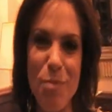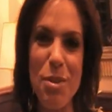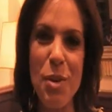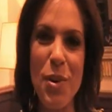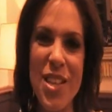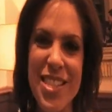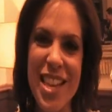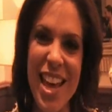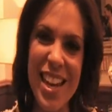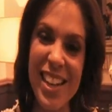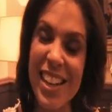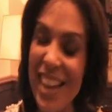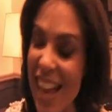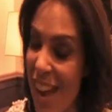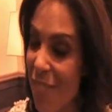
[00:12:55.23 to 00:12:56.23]
I'm so
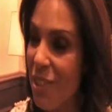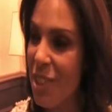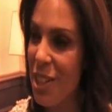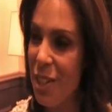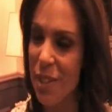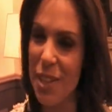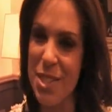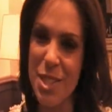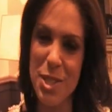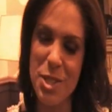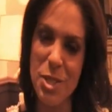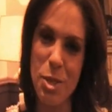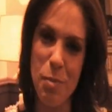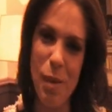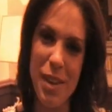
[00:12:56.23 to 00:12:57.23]
excited. And every year it's such
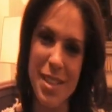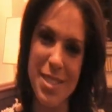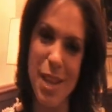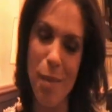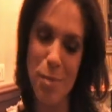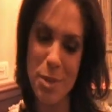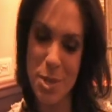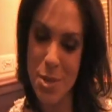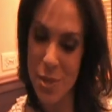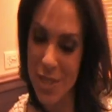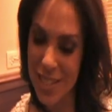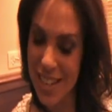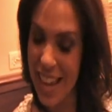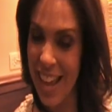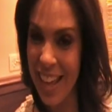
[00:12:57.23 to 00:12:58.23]
a tremendous
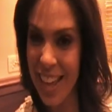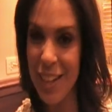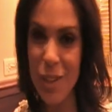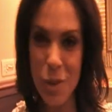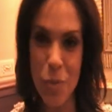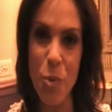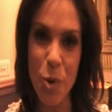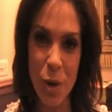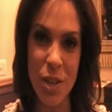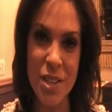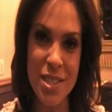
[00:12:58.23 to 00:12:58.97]
opportunity to hand an award